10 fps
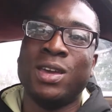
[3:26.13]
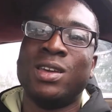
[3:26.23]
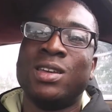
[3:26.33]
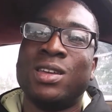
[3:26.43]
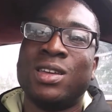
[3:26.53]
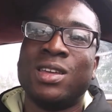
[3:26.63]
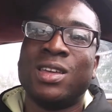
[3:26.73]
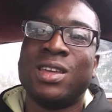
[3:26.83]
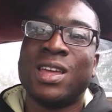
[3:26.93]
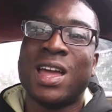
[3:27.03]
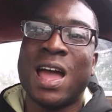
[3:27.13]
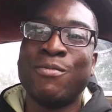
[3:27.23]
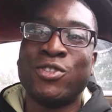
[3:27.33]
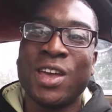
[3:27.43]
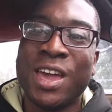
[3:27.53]

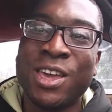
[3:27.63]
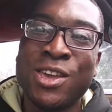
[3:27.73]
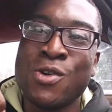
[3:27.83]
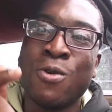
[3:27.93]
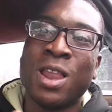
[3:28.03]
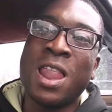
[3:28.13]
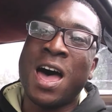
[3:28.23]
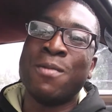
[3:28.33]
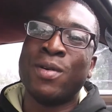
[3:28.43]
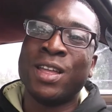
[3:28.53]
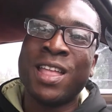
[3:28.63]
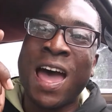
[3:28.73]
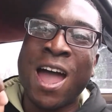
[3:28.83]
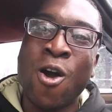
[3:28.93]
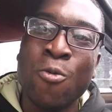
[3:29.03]
I'm saying you a lot, but
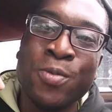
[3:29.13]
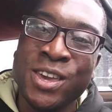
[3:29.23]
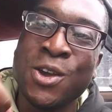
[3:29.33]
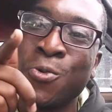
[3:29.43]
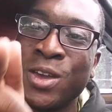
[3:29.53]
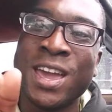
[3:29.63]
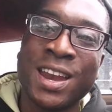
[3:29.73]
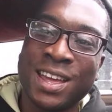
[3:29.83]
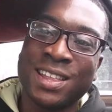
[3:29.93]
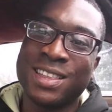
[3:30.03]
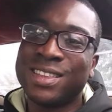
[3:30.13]
I hope you get it.